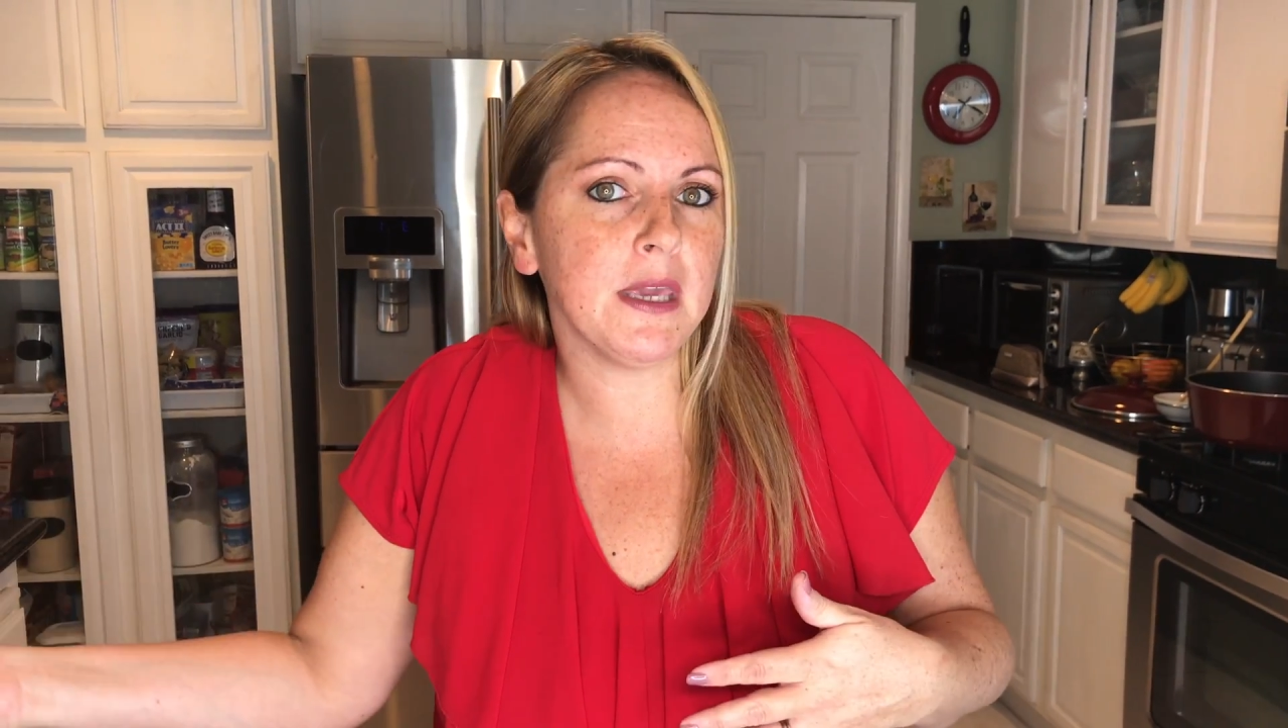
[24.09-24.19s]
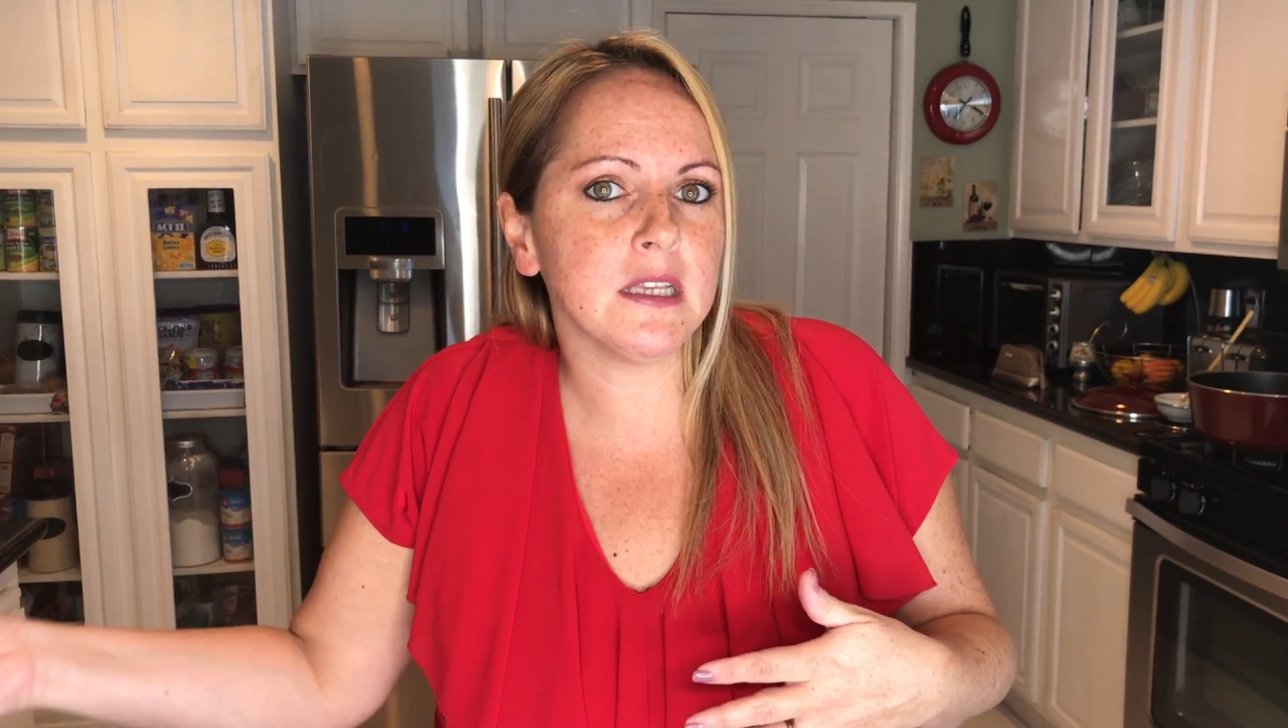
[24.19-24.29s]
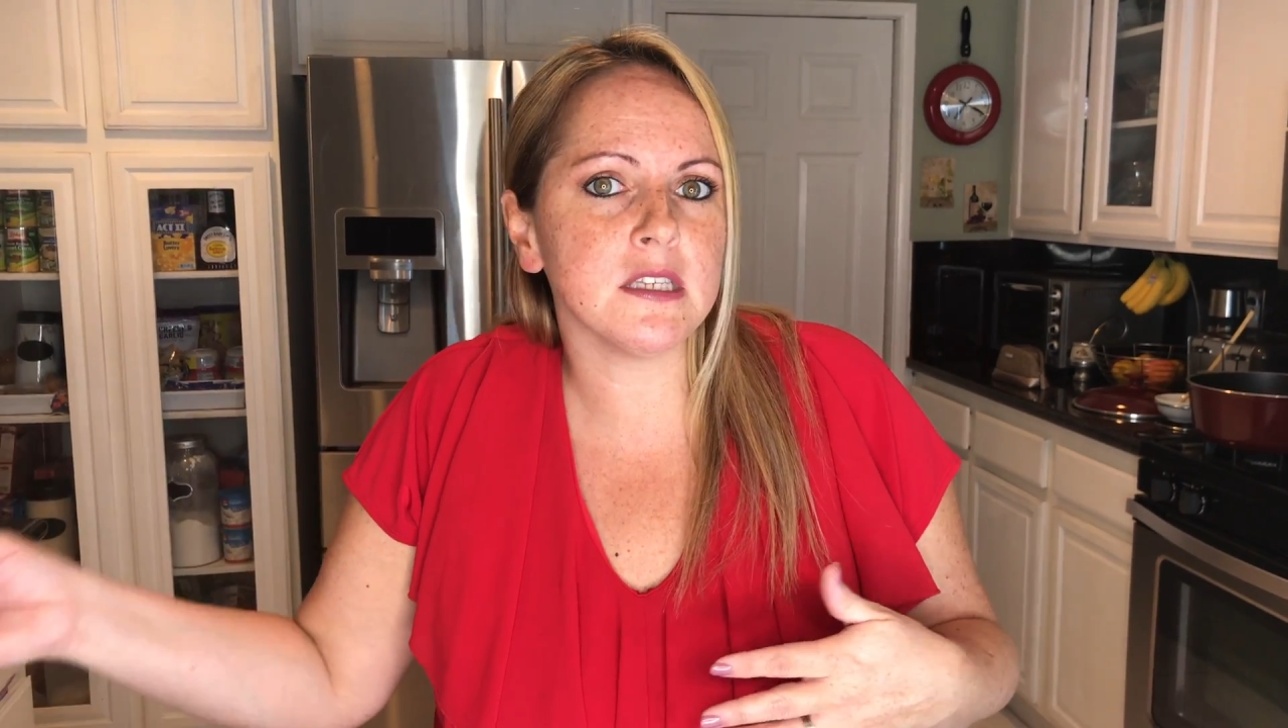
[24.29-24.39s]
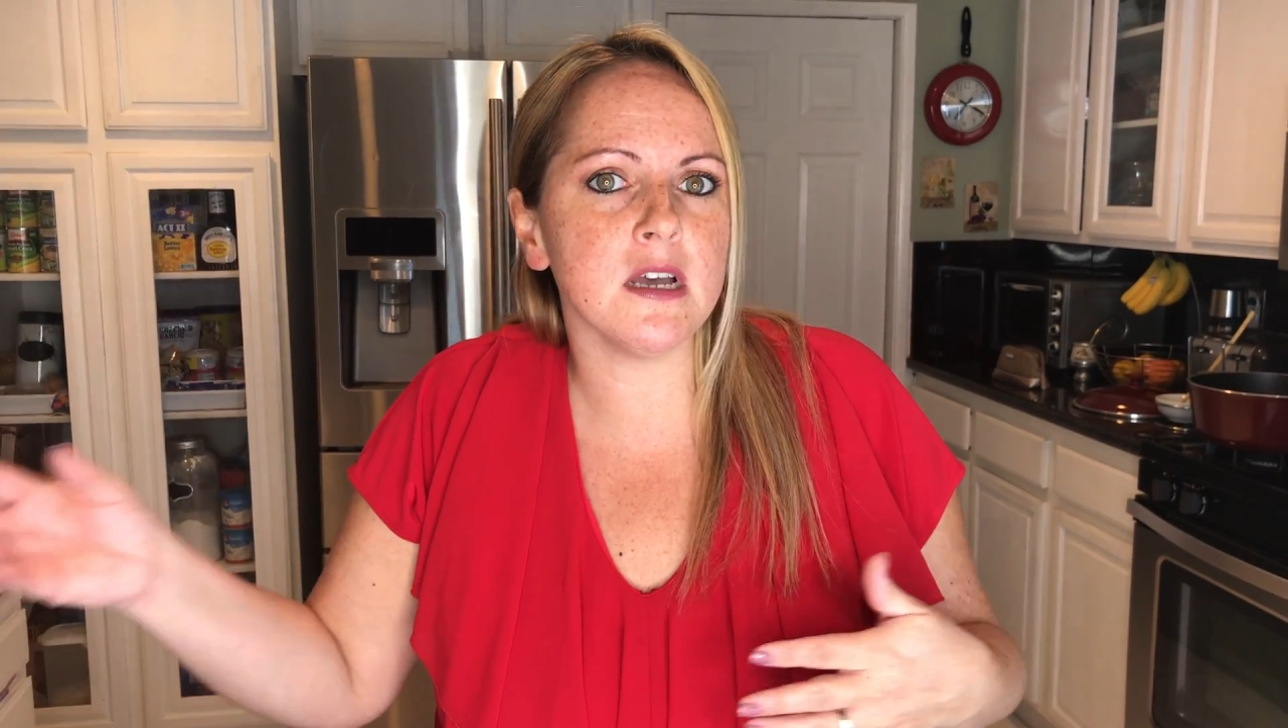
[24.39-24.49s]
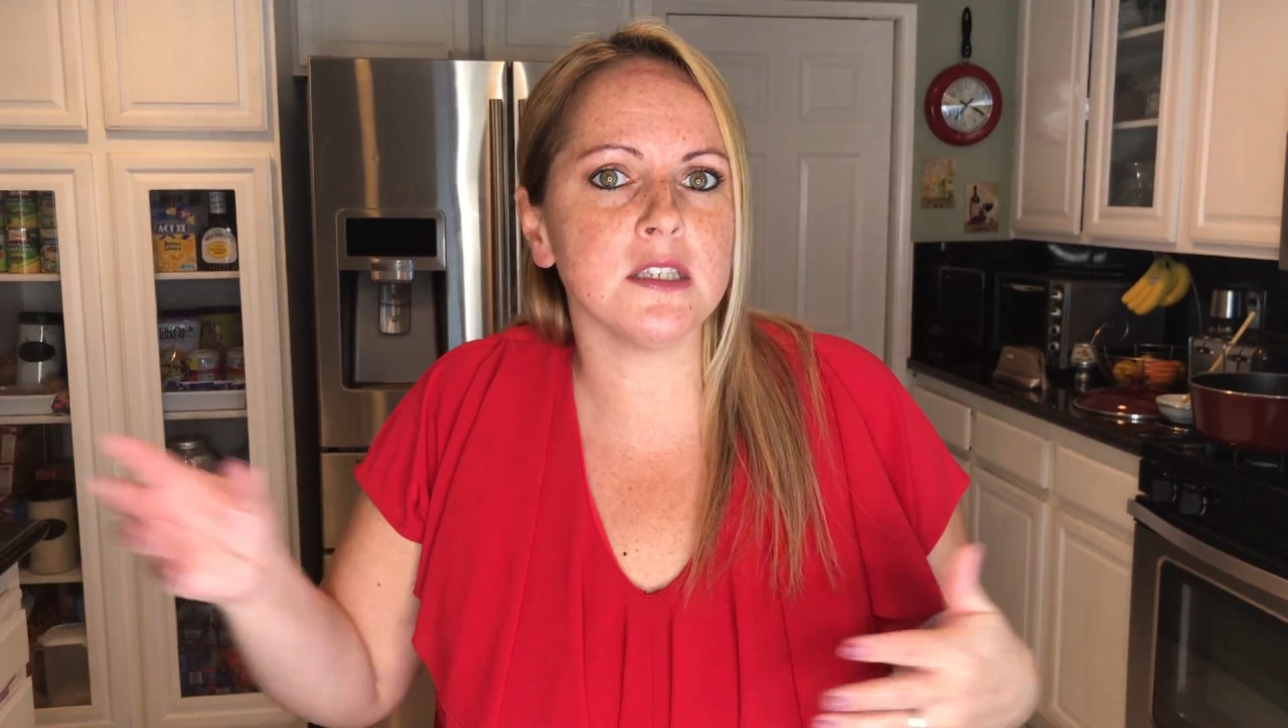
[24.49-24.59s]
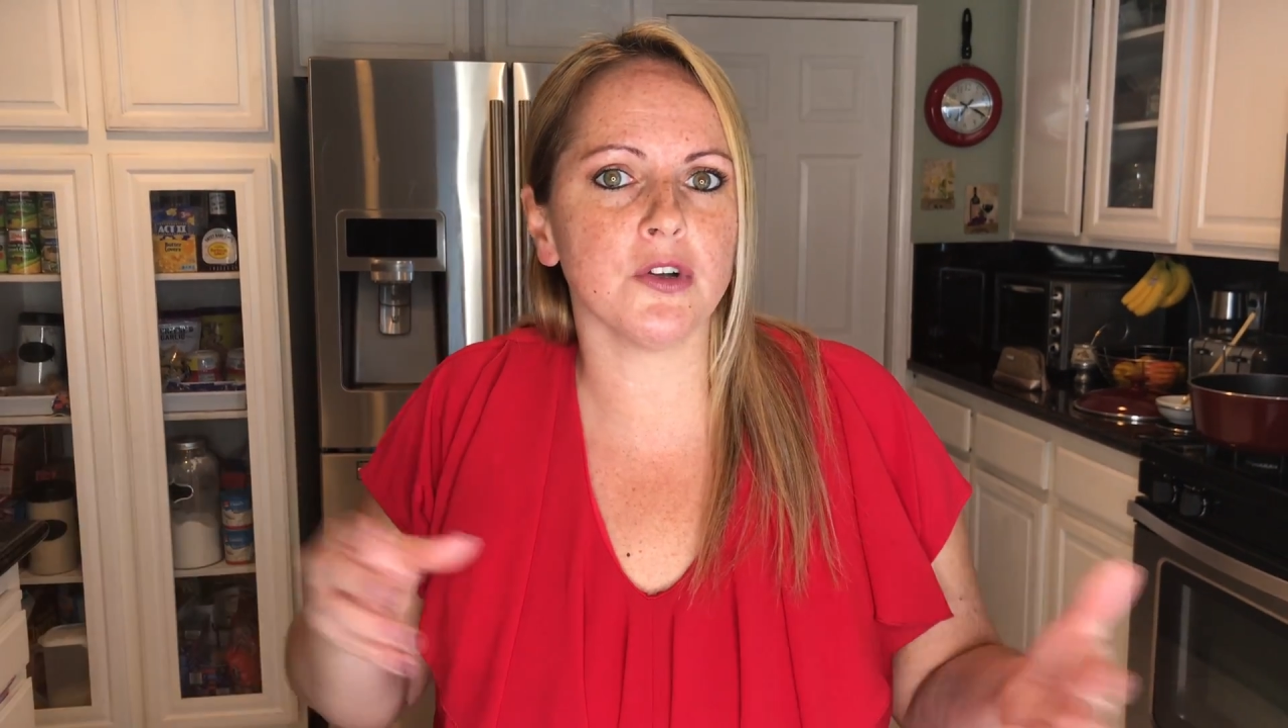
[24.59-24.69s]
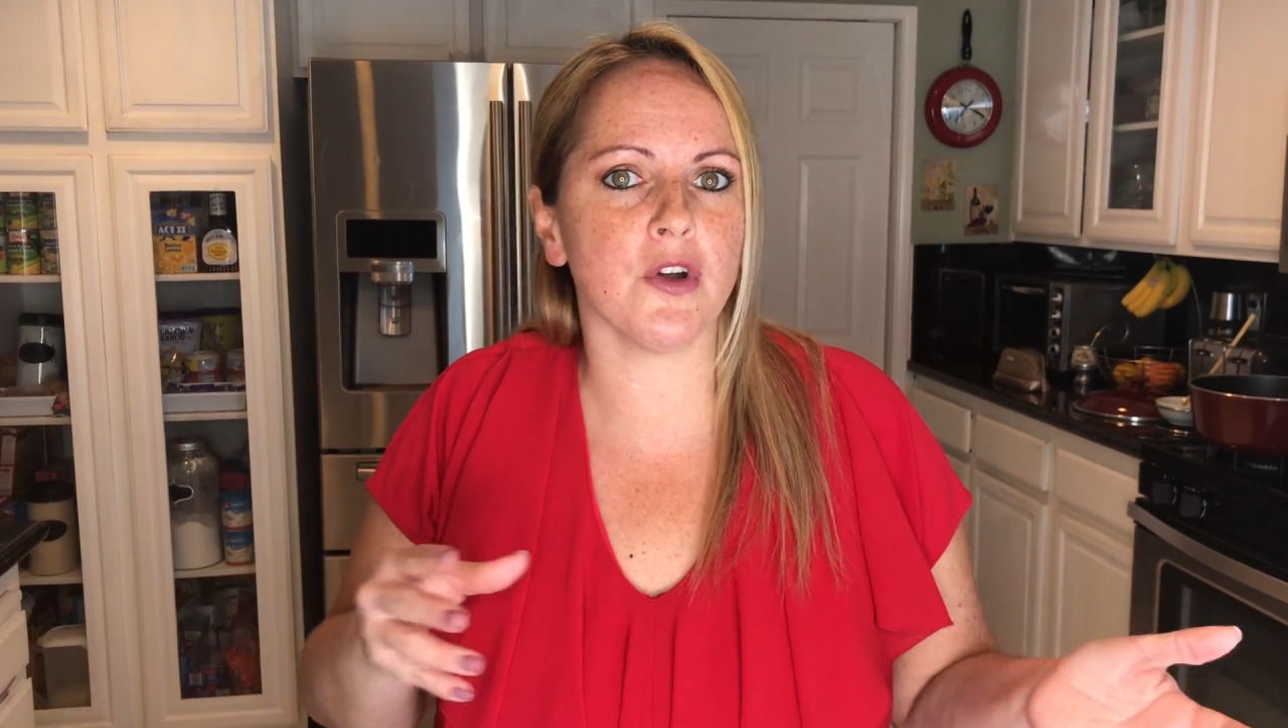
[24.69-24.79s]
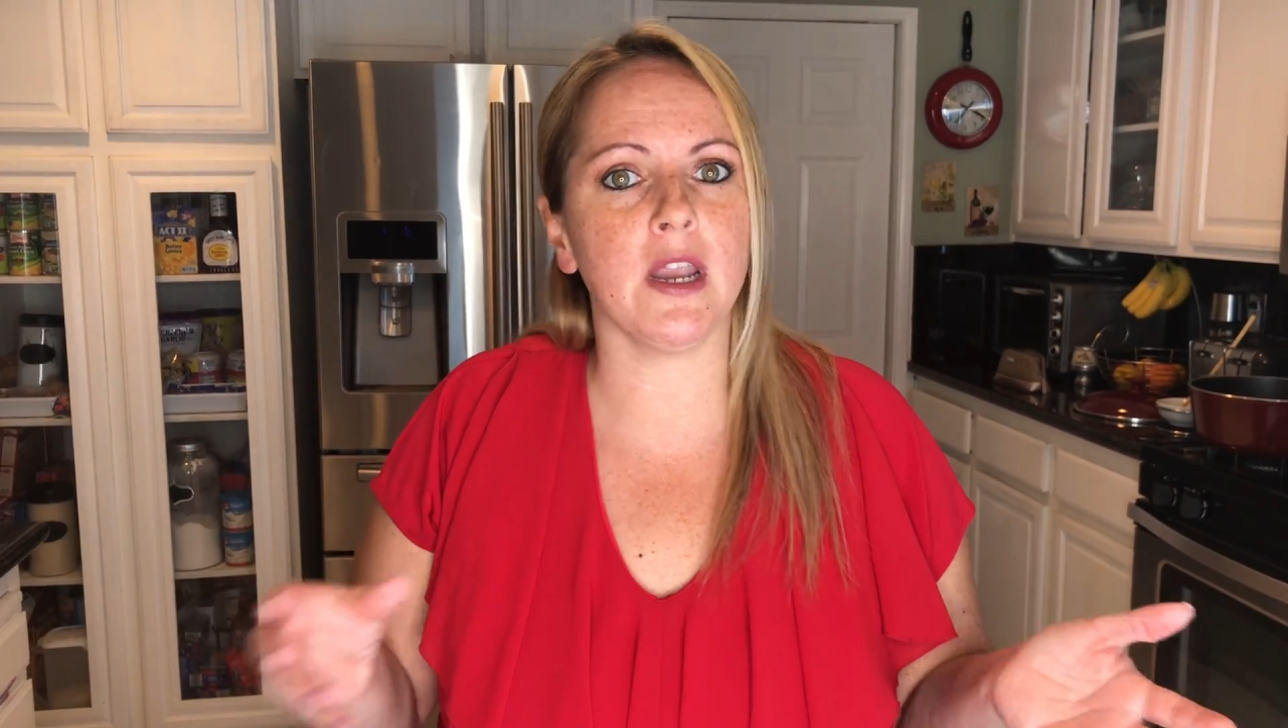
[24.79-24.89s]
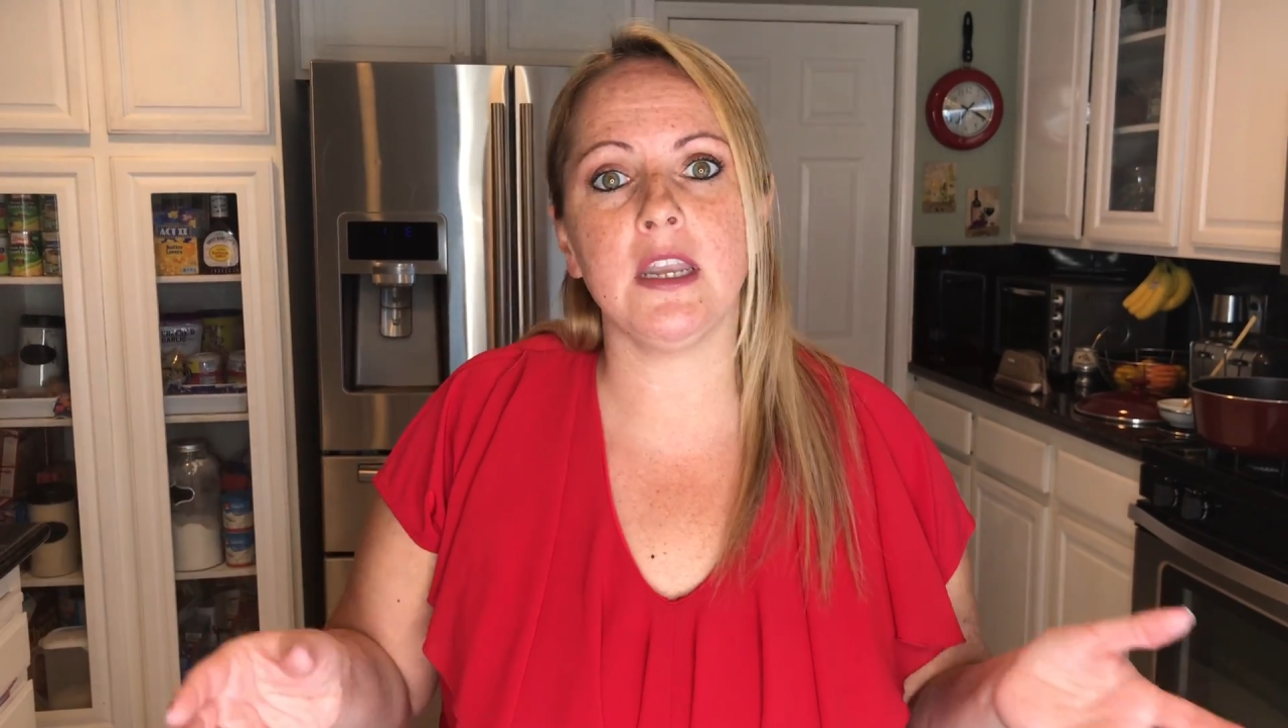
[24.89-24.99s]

pizzas